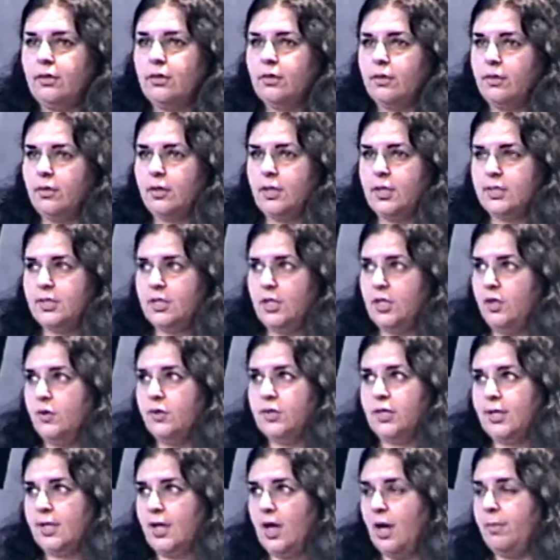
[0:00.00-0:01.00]
because the
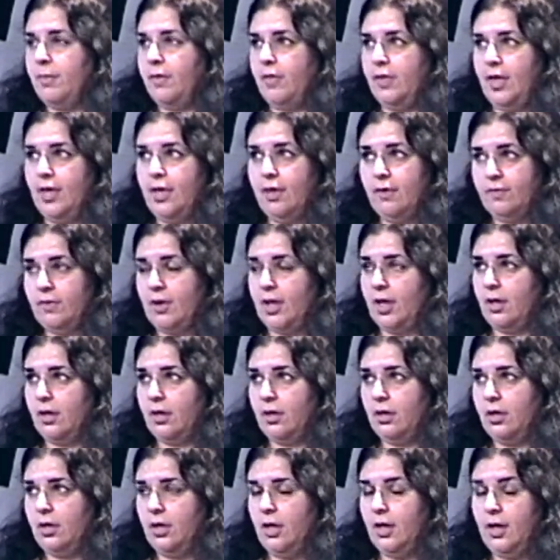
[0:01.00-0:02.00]
news had come in the
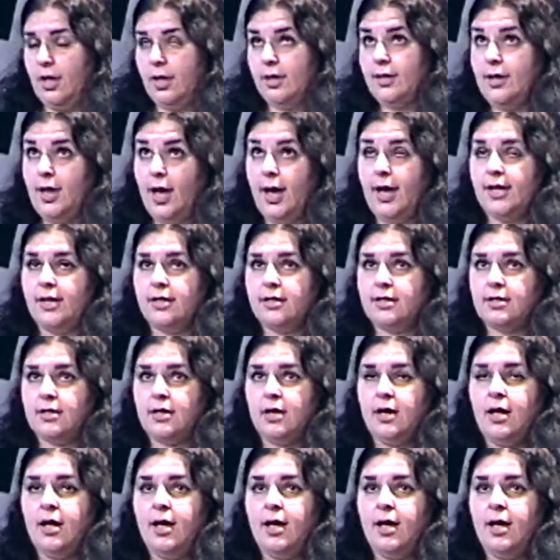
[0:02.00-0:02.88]
evening, at night,